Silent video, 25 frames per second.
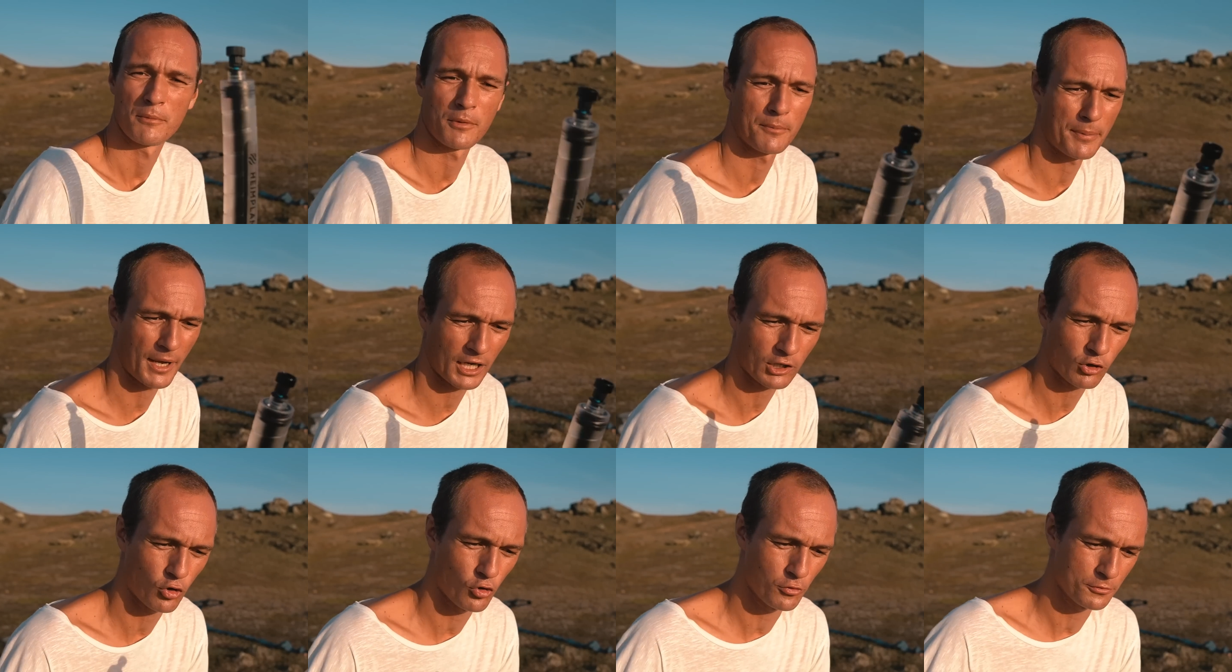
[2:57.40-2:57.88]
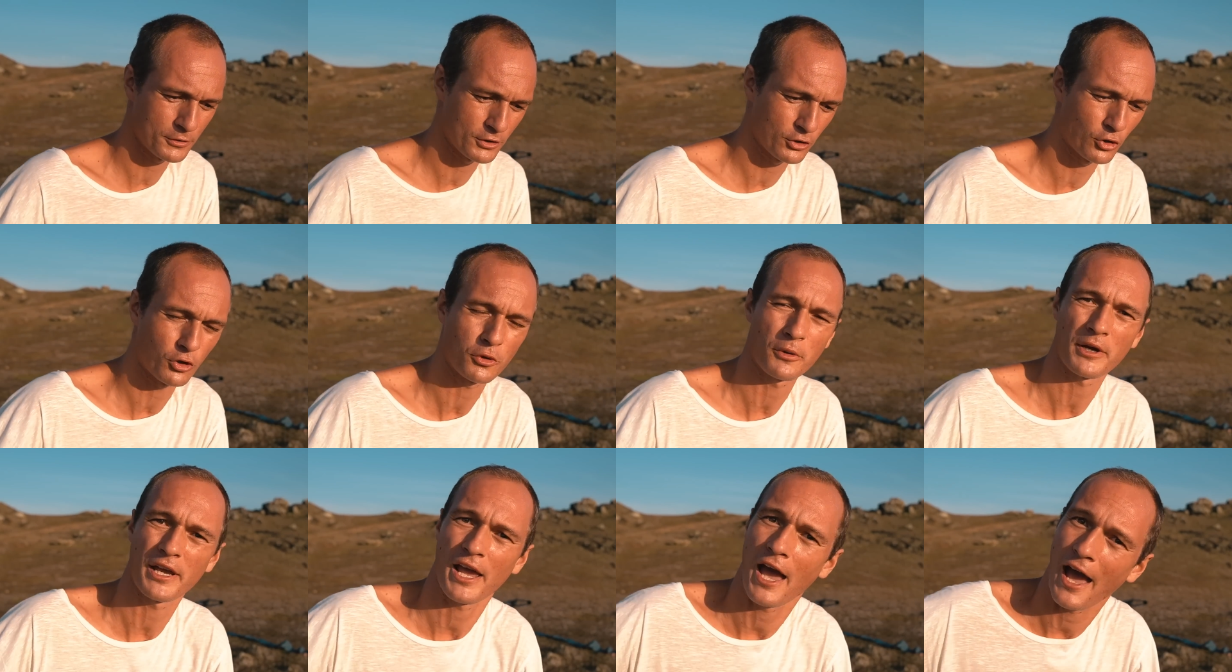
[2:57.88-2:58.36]
Back home in
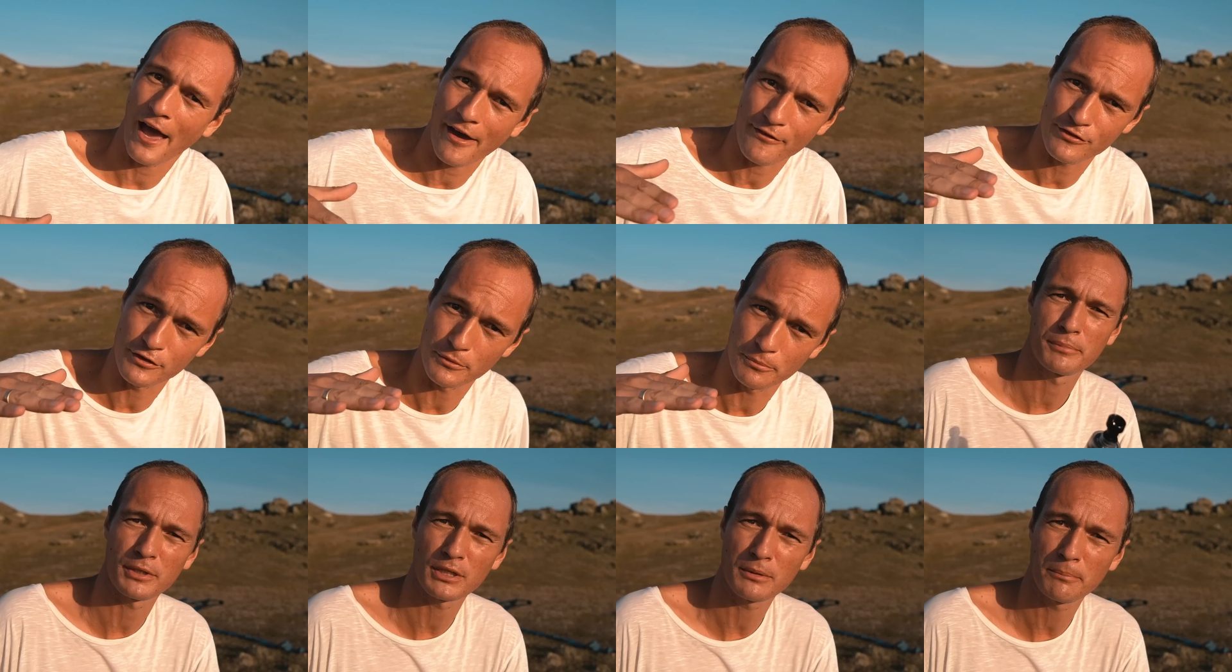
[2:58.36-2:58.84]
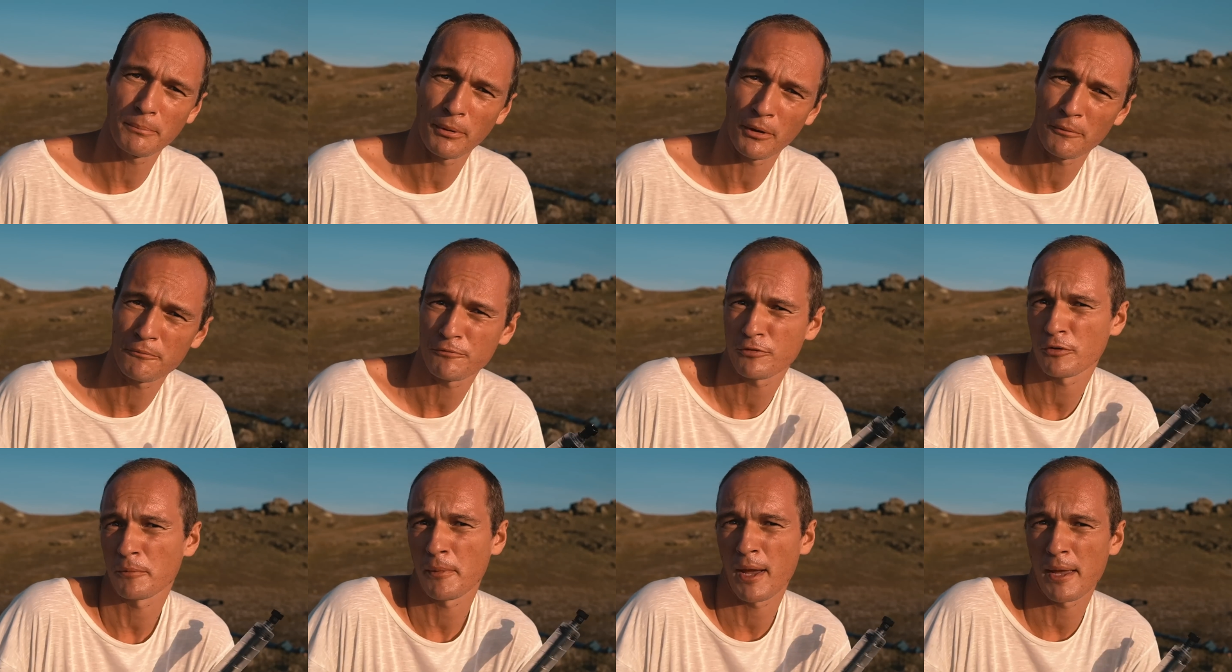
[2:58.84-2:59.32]
Norway I have the big
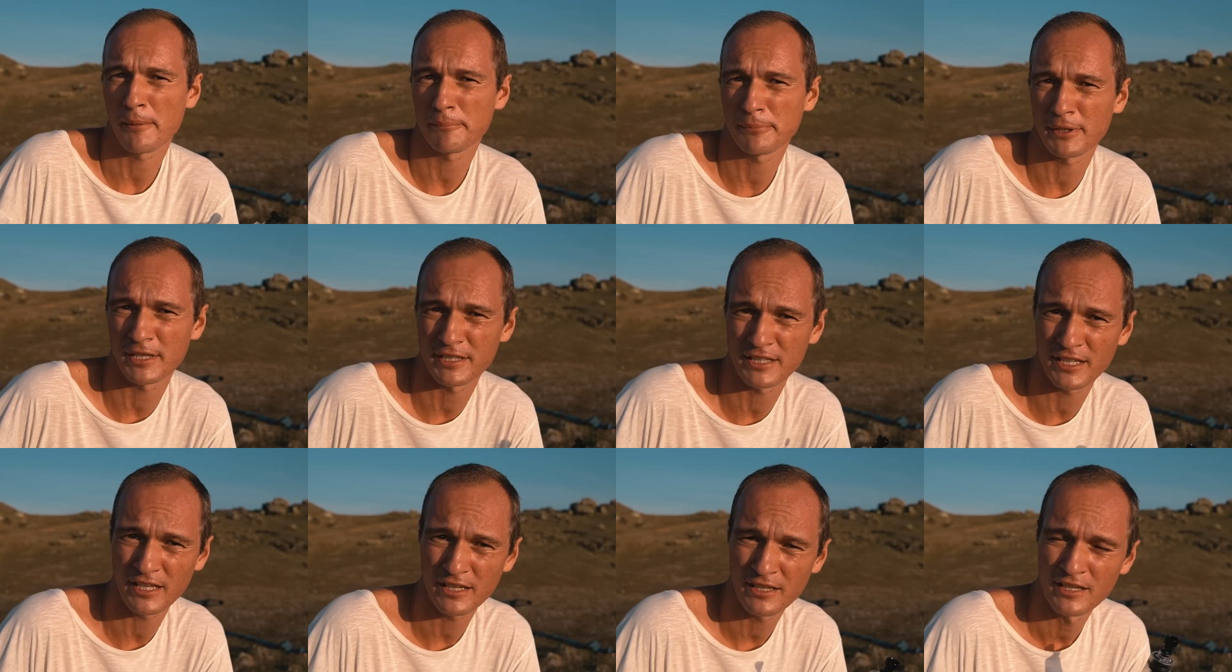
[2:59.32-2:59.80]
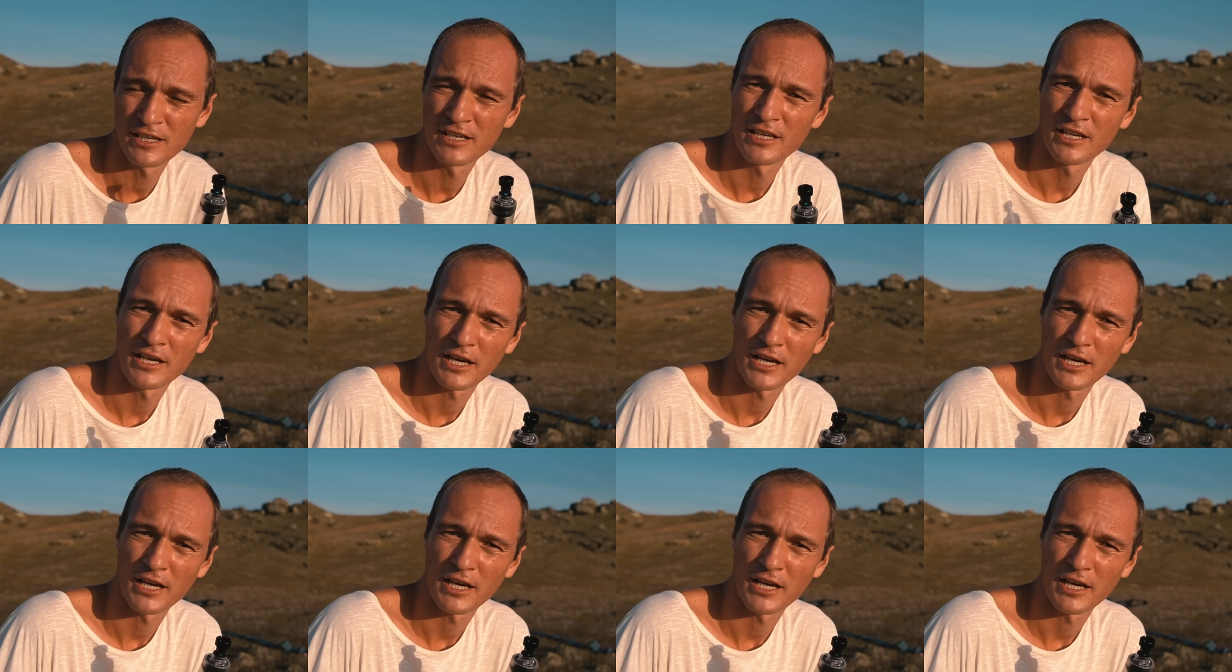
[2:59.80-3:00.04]
pump from Heimplanet,